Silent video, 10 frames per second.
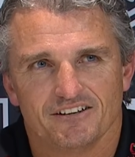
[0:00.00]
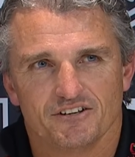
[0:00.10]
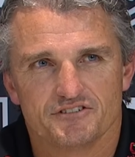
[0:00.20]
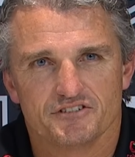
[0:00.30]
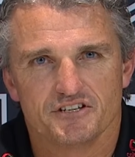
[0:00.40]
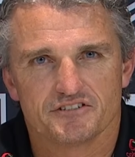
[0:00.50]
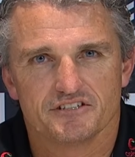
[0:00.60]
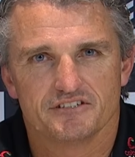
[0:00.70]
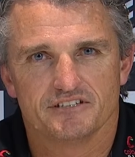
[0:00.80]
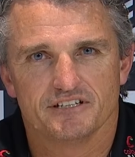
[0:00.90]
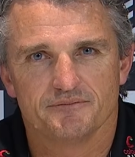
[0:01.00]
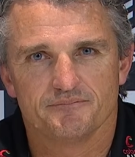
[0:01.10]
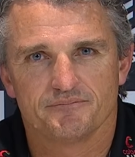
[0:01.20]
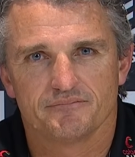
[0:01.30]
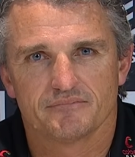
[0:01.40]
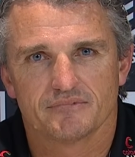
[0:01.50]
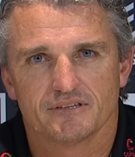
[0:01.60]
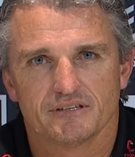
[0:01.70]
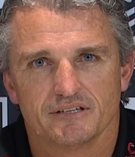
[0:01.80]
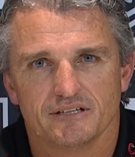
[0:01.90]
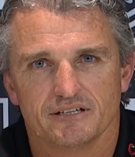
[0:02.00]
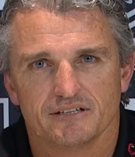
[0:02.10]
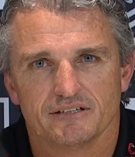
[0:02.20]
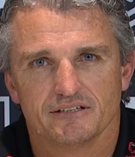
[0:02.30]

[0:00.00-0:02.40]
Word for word: I'd suggest that, um, yeah,